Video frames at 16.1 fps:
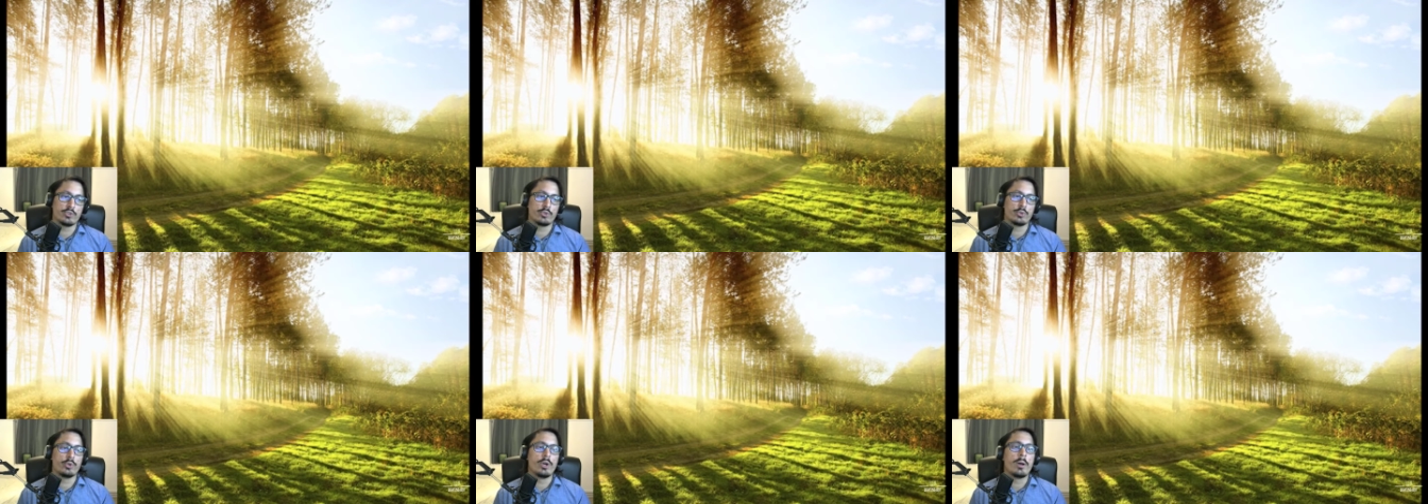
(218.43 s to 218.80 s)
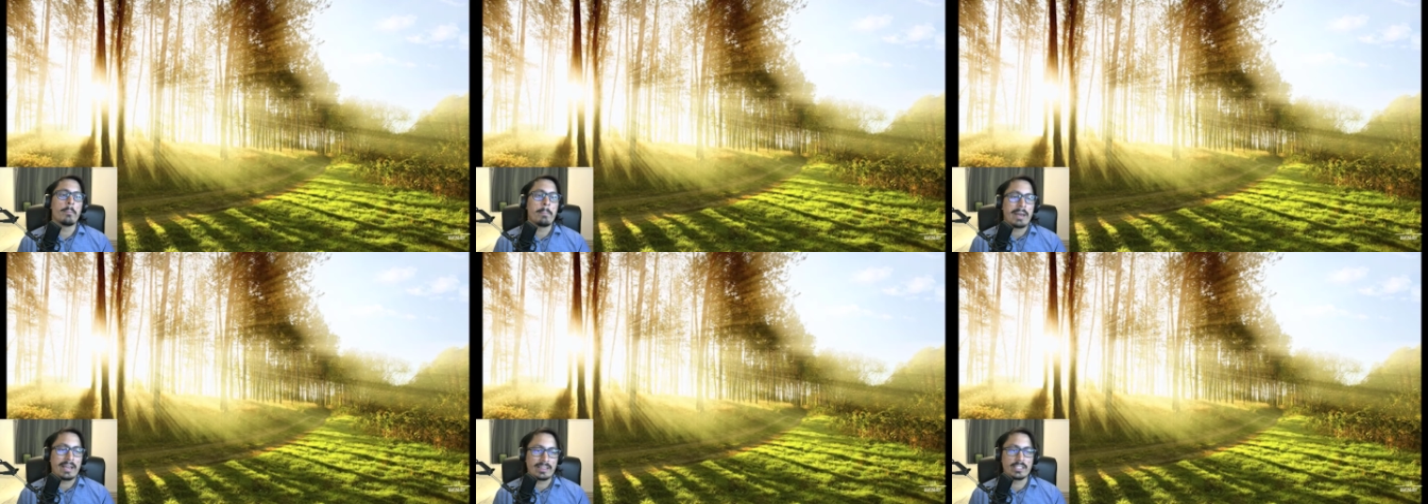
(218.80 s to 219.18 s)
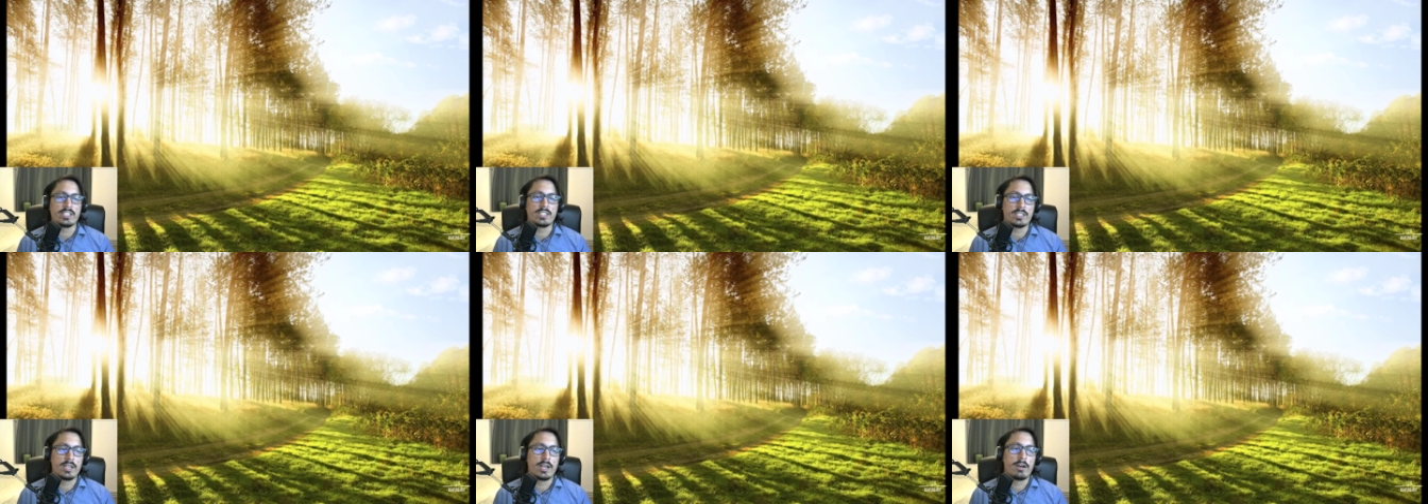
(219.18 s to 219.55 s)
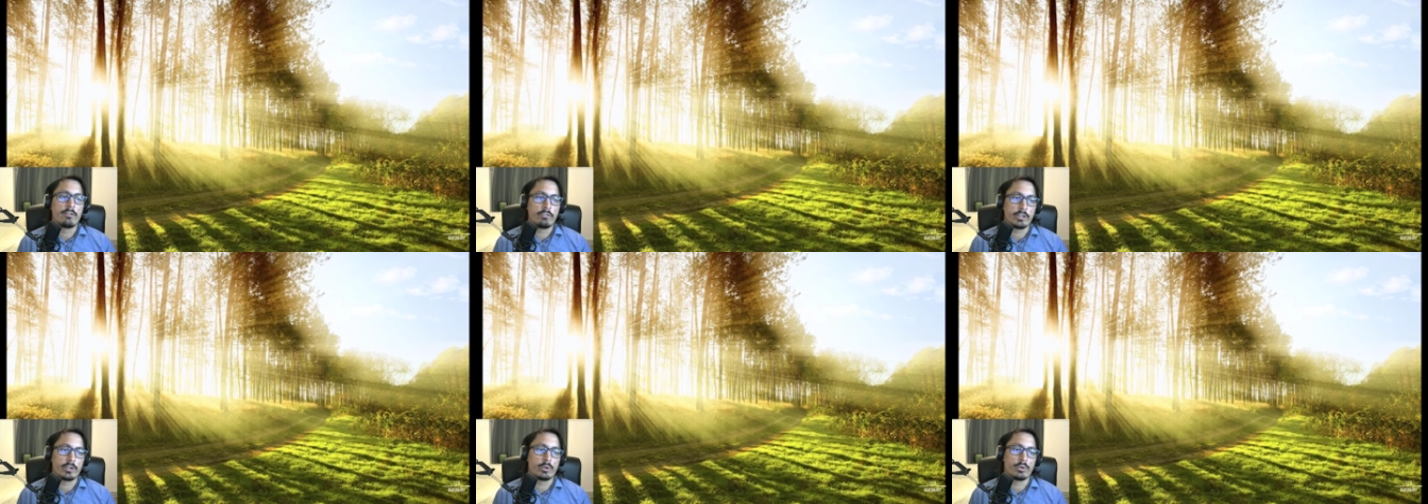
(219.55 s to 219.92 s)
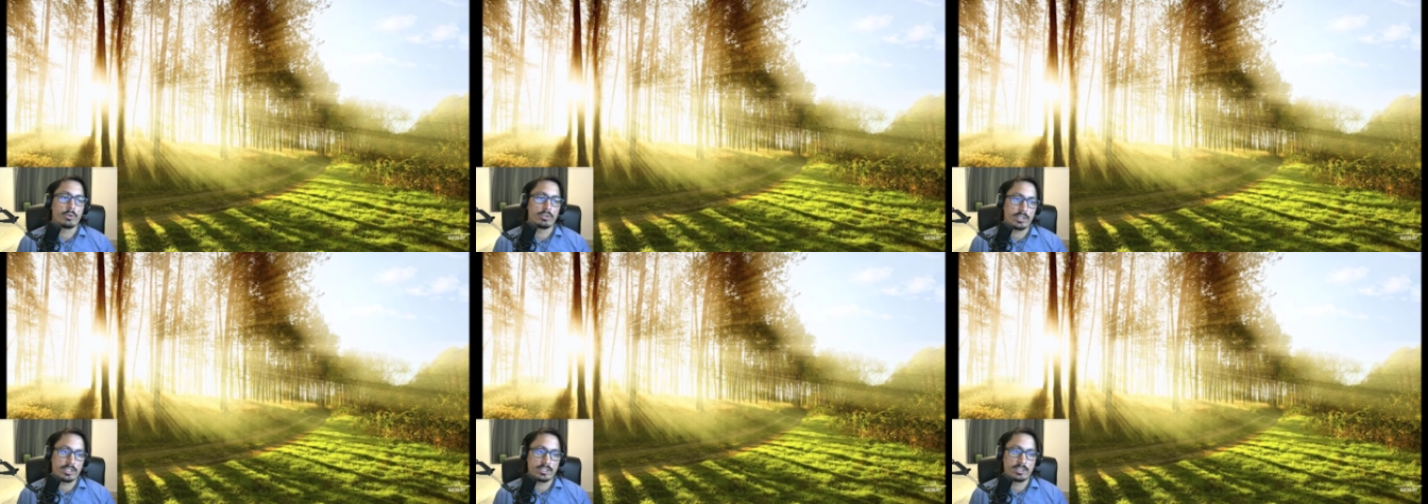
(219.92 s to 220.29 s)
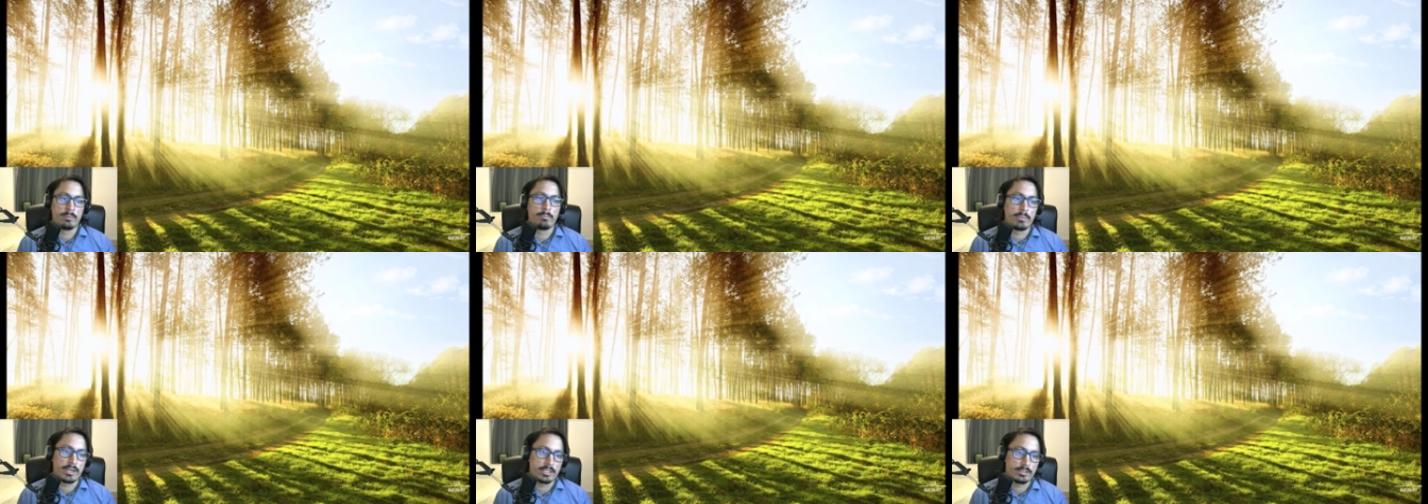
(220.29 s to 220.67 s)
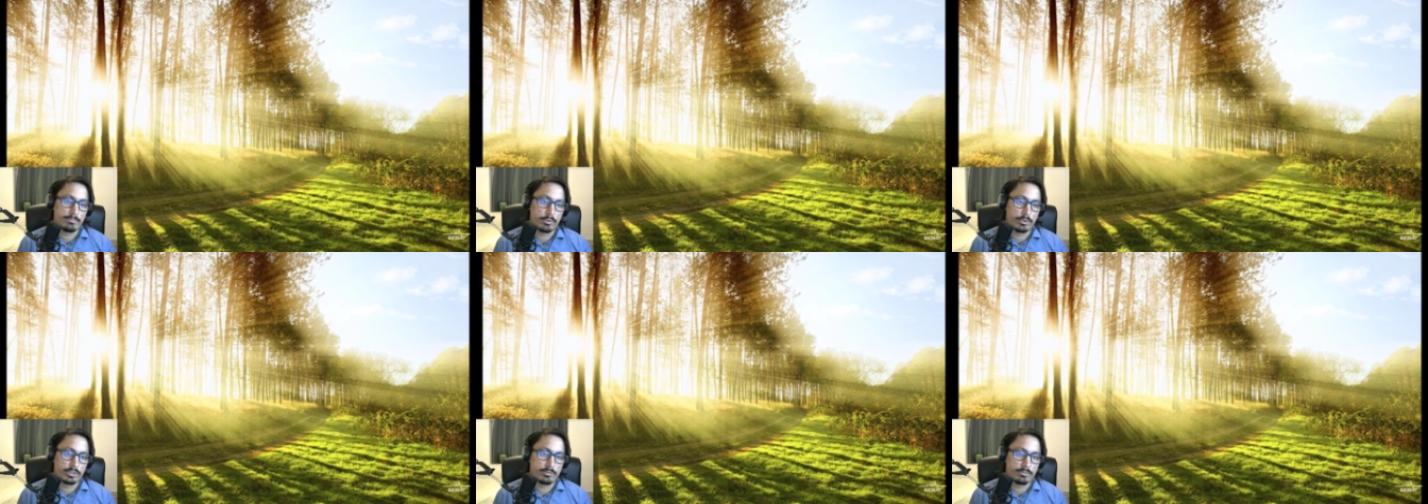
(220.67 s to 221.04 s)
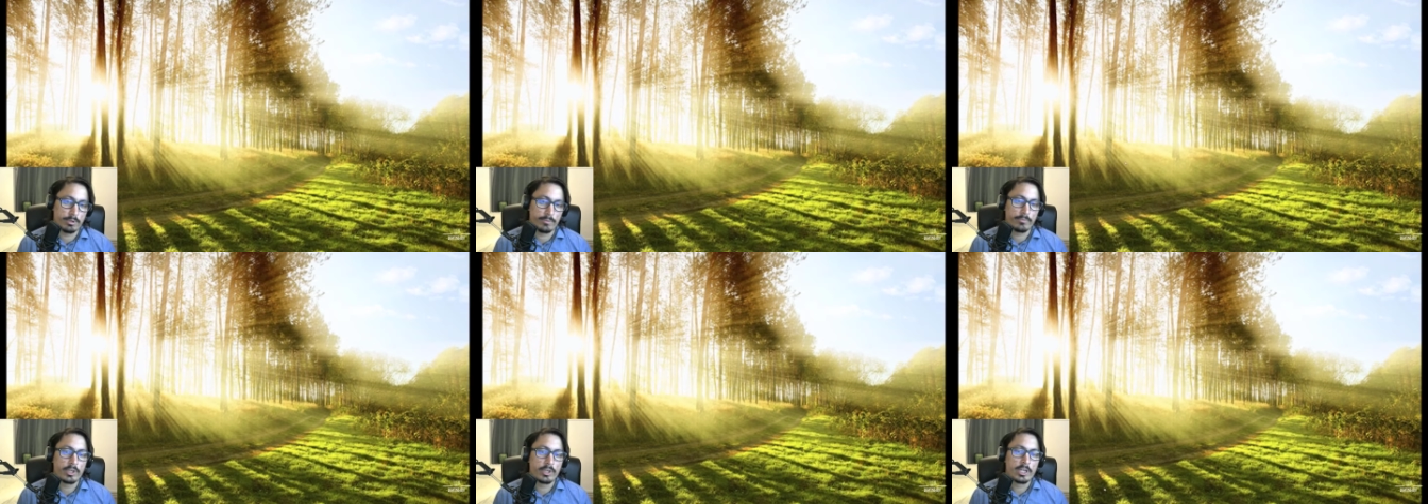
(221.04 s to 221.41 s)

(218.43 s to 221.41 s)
to make this free course as simple as possible.